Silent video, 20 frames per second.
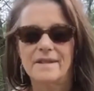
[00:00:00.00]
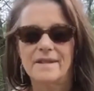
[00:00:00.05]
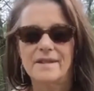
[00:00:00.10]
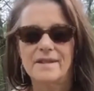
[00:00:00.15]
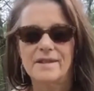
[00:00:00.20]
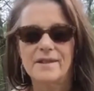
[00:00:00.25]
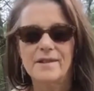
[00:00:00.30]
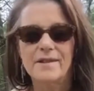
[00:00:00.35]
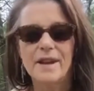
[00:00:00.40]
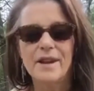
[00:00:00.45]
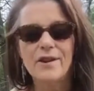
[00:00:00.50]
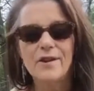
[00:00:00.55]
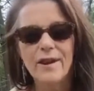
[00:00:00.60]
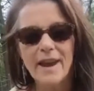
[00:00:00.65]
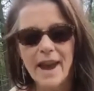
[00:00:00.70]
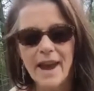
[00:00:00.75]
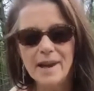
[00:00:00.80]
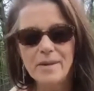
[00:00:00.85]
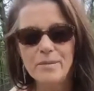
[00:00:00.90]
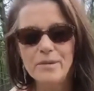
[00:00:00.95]
so that you
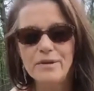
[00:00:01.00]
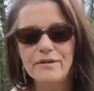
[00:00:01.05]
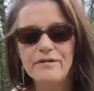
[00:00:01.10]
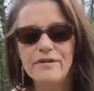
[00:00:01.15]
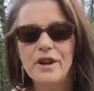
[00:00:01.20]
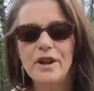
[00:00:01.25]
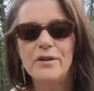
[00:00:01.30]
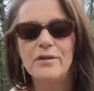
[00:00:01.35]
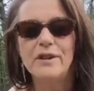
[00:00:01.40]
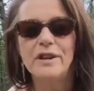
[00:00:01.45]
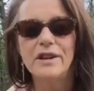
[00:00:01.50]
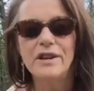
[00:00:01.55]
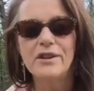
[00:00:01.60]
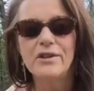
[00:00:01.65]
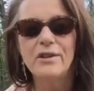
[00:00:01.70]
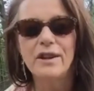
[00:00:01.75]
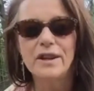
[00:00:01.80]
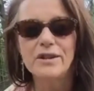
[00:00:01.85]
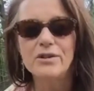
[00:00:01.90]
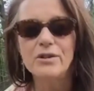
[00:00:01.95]
can move forward and you
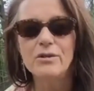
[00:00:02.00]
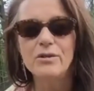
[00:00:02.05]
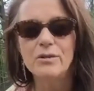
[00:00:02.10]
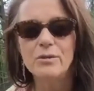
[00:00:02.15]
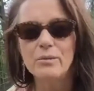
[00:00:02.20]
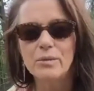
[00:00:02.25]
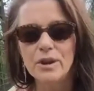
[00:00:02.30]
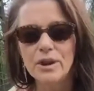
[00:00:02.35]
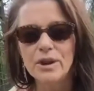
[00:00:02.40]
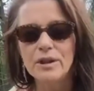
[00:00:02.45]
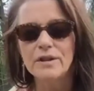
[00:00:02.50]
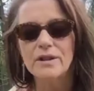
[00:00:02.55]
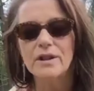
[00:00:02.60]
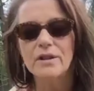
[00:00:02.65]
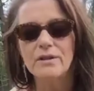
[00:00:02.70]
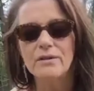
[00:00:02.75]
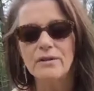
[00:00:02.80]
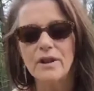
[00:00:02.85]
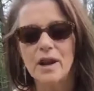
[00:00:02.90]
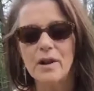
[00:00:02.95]
can do the work that
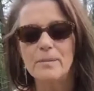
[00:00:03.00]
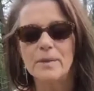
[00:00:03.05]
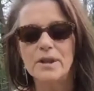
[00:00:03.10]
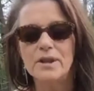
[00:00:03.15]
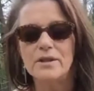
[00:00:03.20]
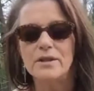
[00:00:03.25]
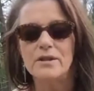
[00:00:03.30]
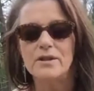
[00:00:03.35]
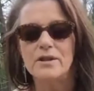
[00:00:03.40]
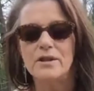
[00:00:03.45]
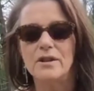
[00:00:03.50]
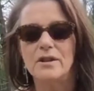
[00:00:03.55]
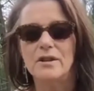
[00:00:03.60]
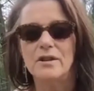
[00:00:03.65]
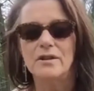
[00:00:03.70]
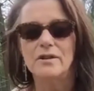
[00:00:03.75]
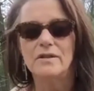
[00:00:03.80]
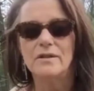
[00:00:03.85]
you've come in to do.